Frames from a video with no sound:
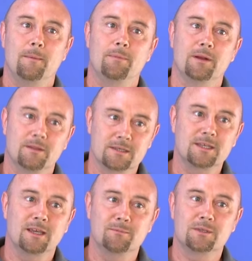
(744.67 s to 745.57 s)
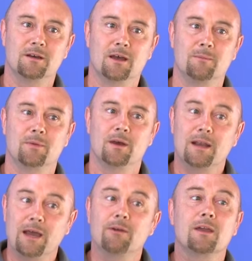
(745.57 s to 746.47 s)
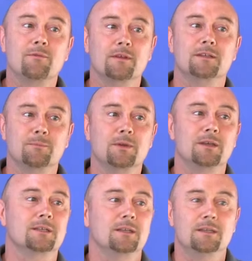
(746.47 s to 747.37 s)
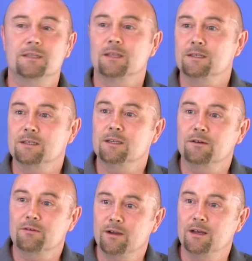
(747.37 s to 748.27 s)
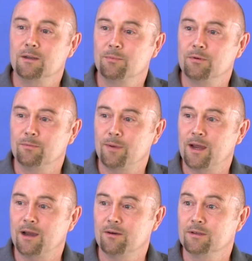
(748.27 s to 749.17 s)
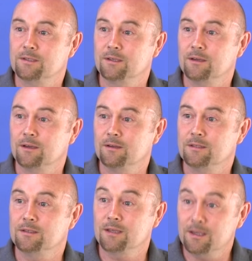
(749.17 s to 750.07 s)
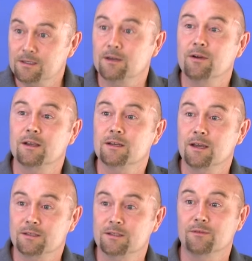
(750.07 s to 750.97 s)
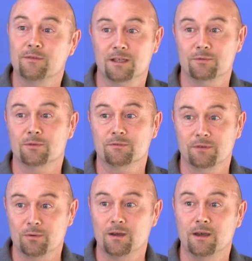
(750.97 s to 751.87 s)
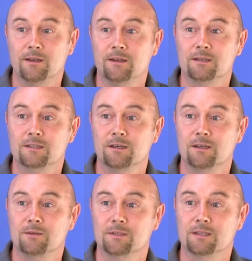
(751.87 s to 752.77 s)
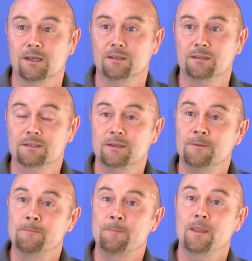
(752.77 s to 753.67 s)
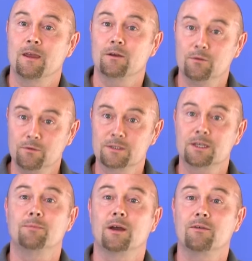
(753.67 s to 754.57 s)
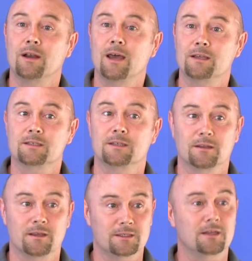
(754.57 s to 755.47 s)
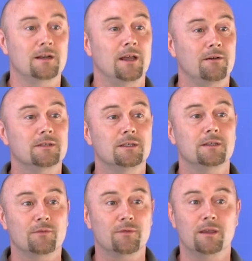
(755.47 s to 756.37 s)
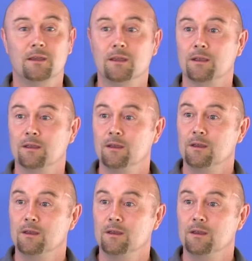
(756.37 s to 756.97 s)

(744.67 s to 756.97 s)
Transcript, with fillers: but at the same time, by allowing everything to be as it is, there's this incredible power to, to take direct action if that's what's required in that circumstance. And also by relaxing, there's the clarity of thinking